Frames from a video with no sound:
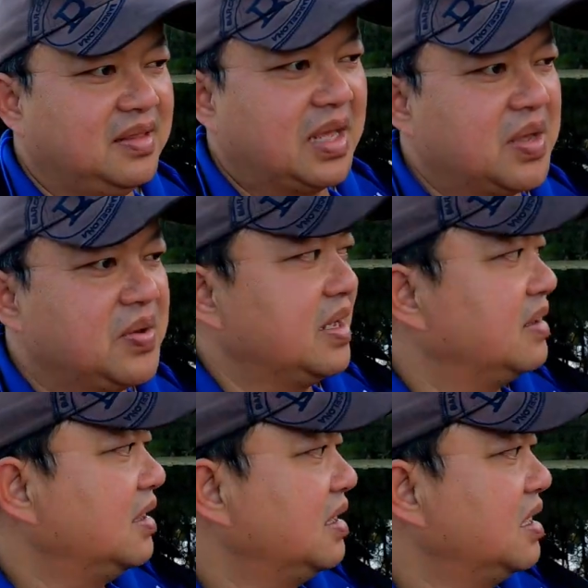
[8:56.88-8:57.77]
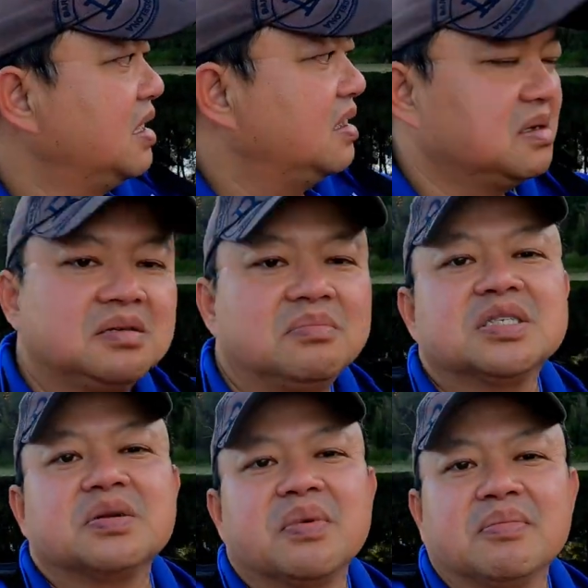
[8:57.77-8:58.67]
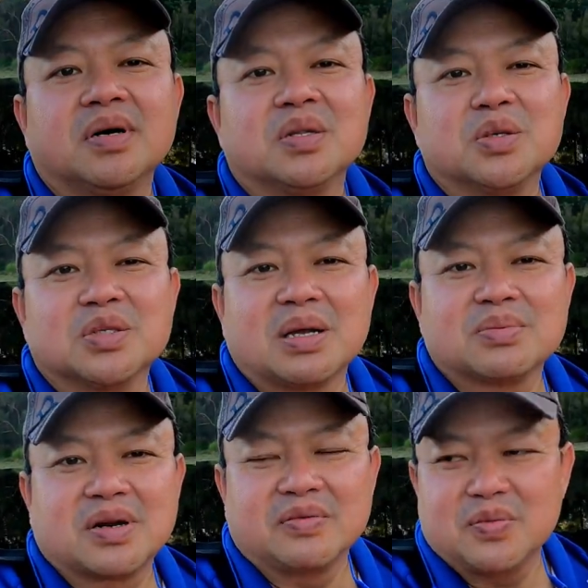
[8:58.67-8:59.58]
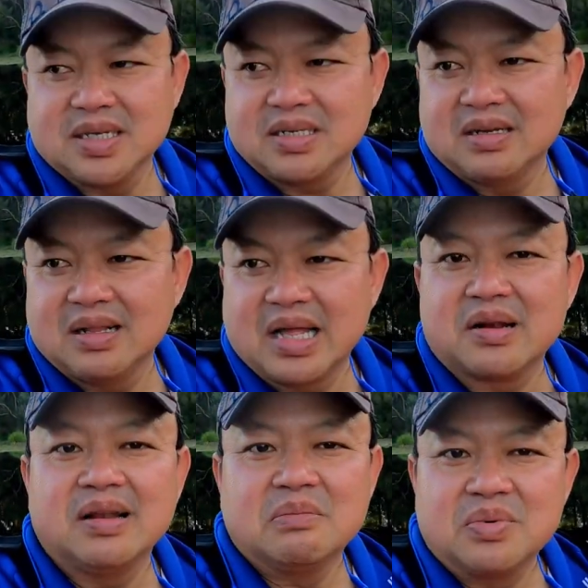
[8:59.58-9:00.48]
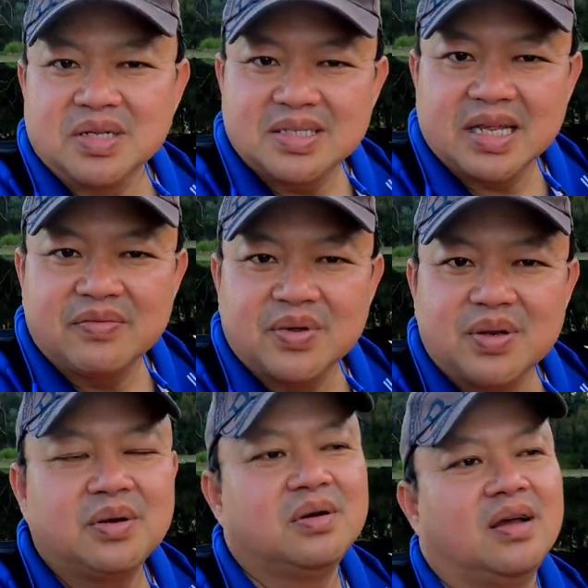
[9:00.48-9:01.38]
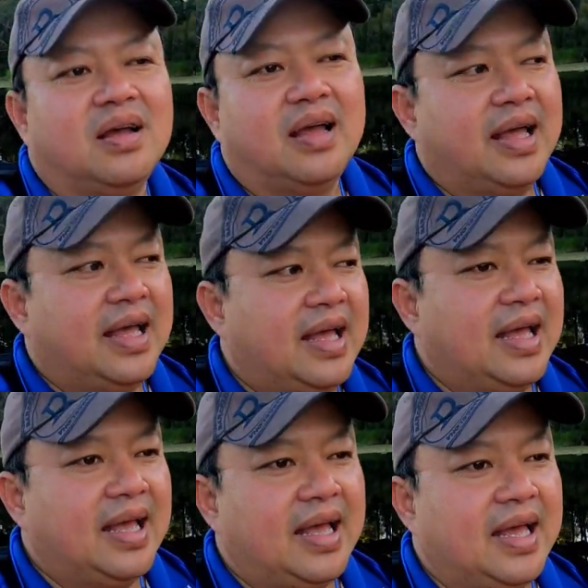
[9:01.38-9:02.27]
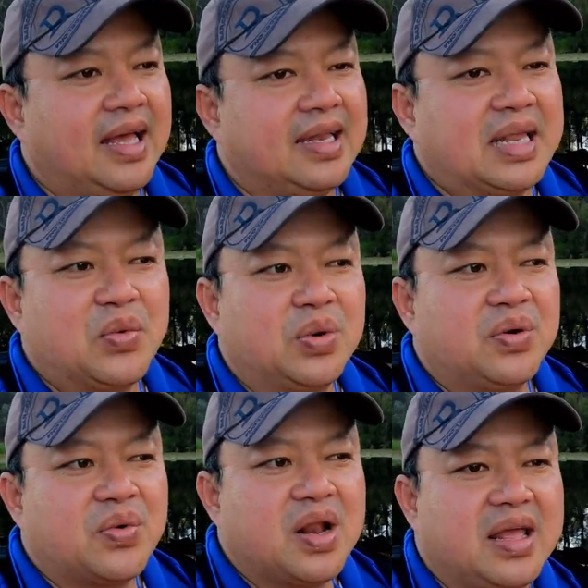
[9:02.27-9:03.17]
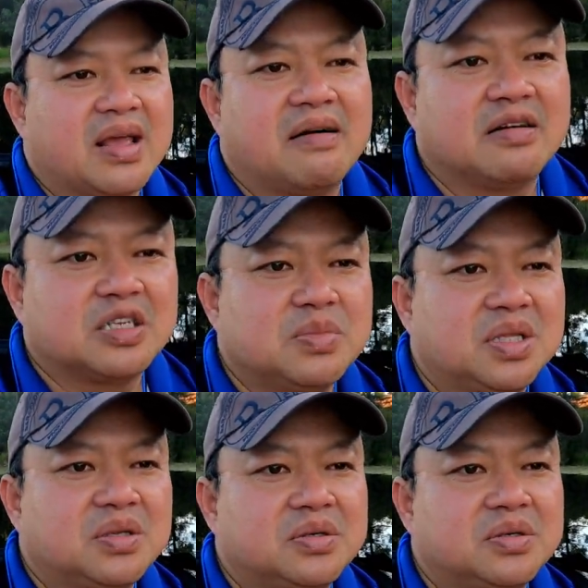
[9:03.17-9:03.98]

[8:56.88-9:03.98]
Thank you again. Please remember to subscribe to my channel. I really appreciate if you do, and that would really encourage me